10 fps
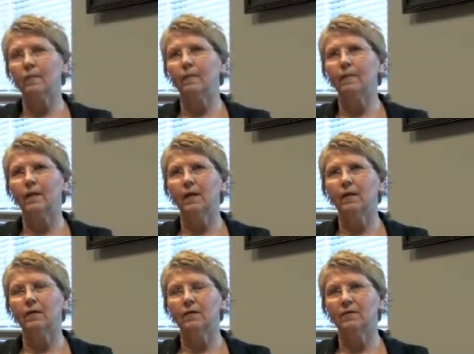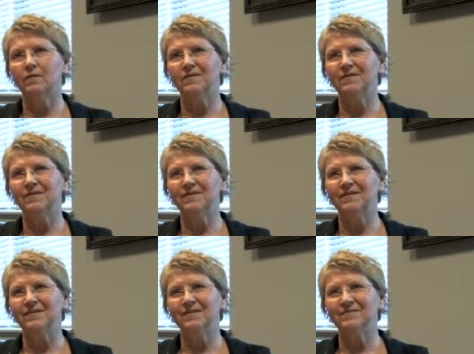Okay, now you have this
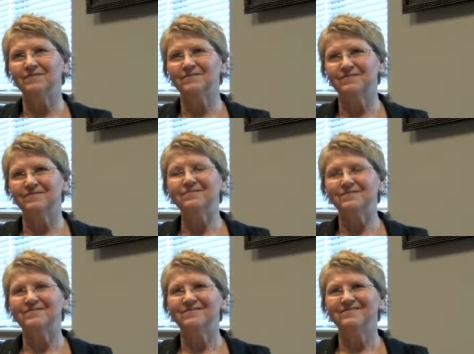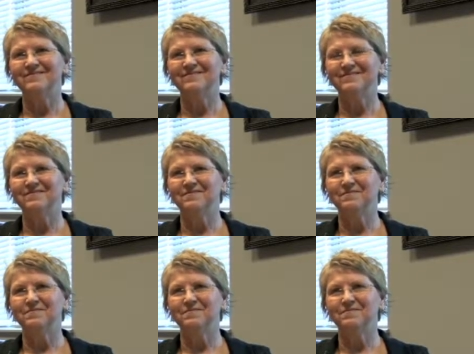glass product. How, can you
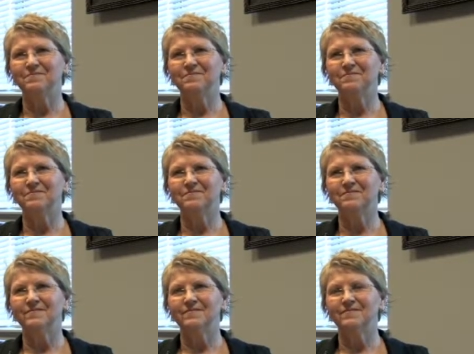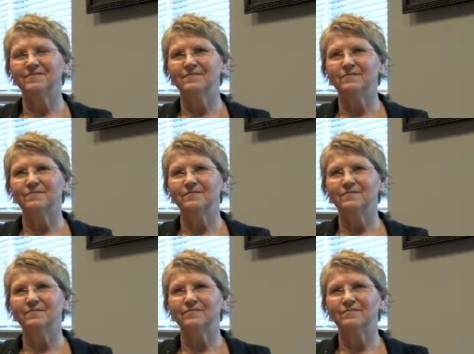walk me through the steps? What, how
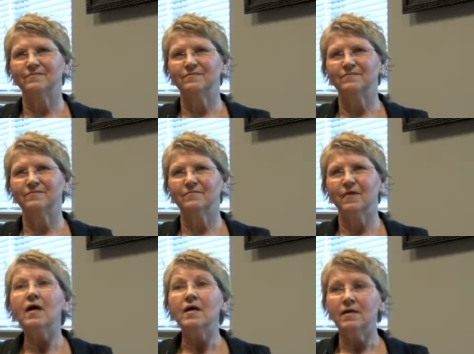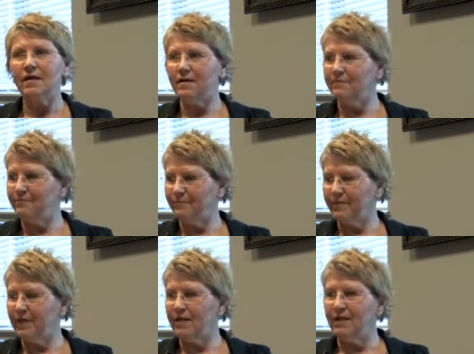does it come to you, and what do yeah. you do with it
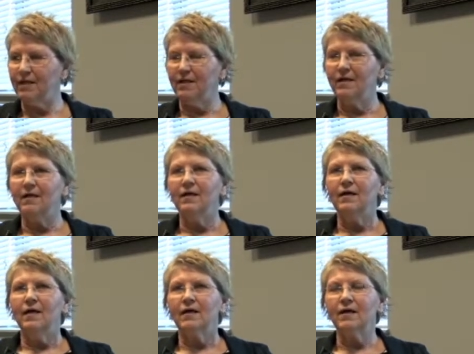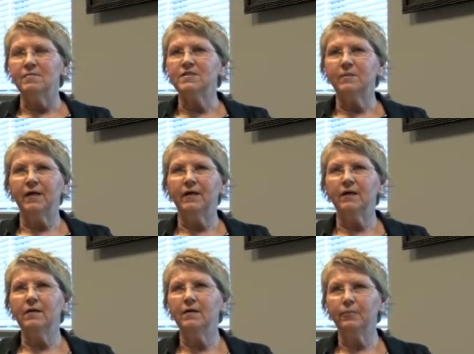with a typical patient? It comes to
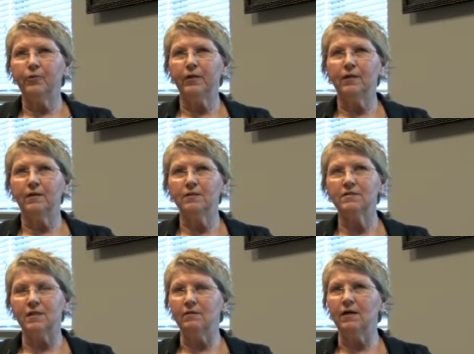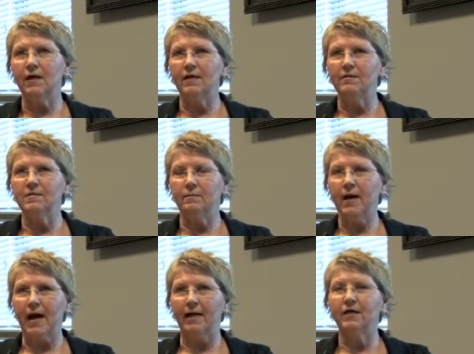me pre-sterilized and
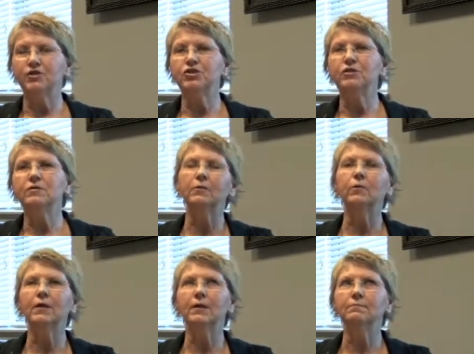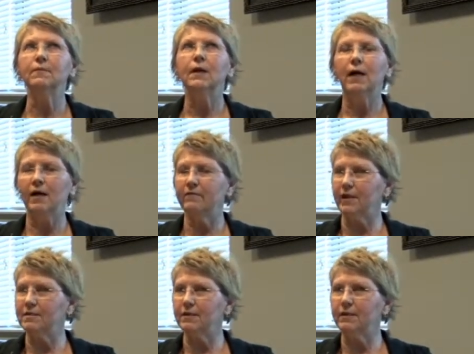packaged. You want to have a
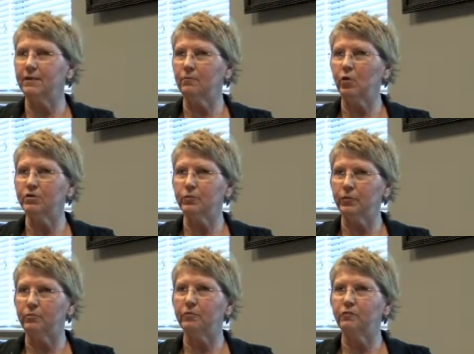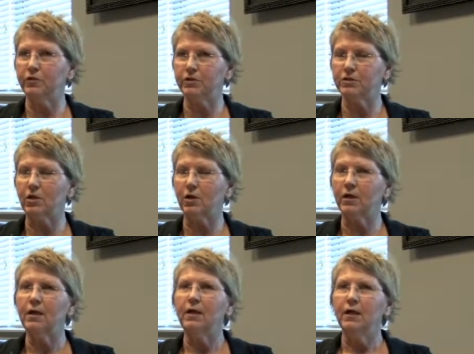nice, clean, moist wound before you
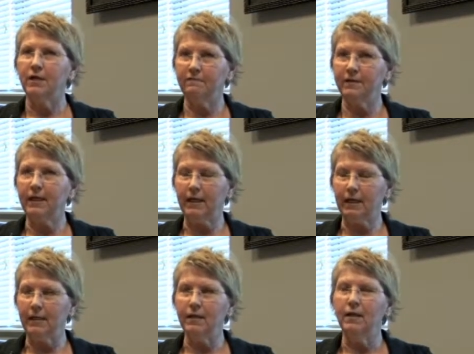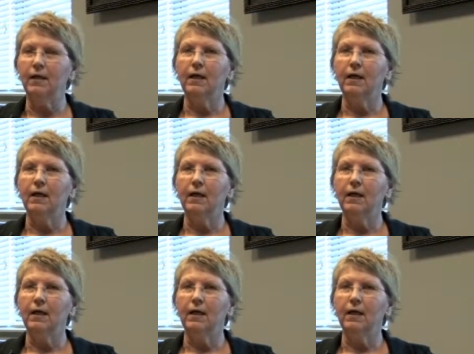start, if you can,